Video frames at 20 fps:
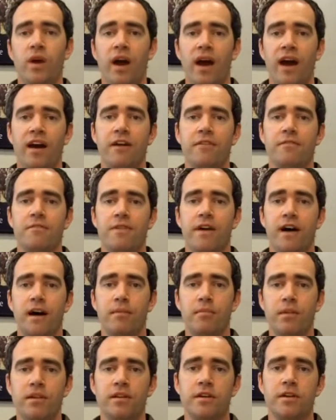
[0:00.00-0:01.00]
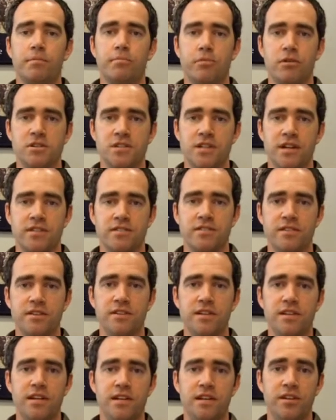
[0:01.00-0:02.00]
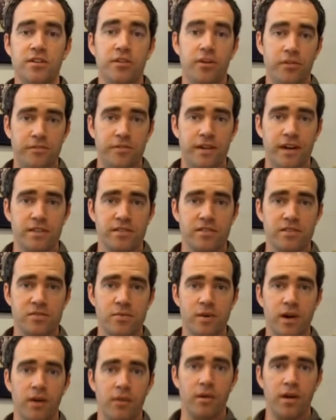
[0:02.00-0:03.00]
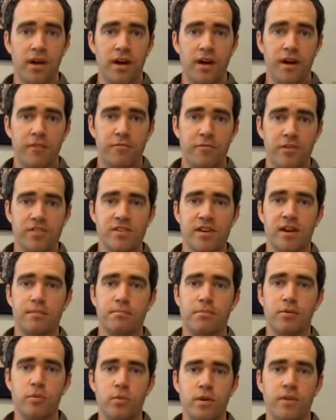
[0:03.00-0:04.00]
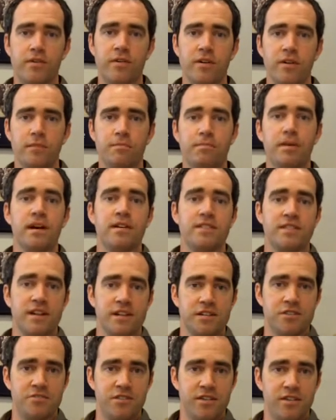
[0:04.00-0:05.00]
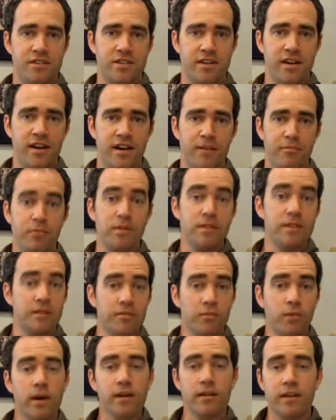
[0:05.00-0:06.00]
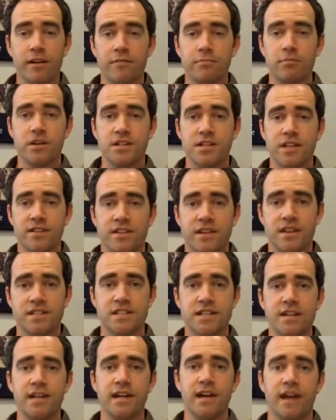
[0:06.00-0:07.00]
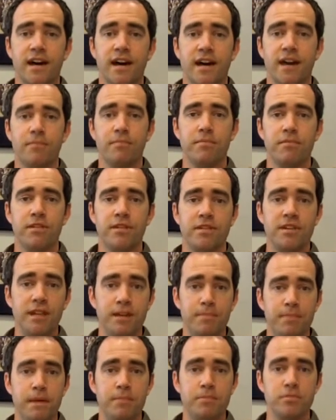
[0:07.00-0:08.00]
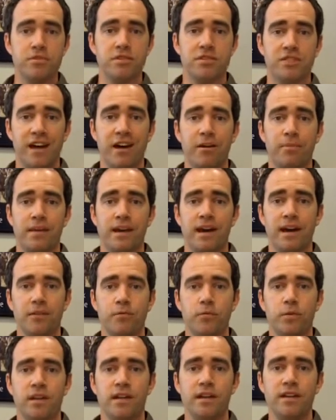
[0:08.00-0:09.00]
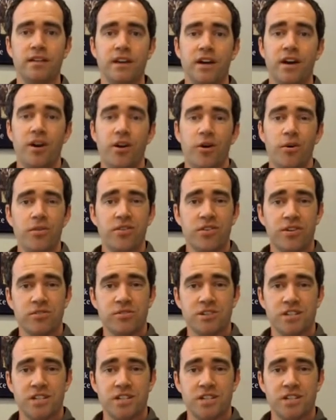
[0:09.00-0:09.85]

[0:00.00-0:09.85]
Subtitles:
have a lot of projects that need non-vets as well. For example, we've got bear sanctuaries, with a lot of wildlife projects actually, that need people just helping out. We need all the dog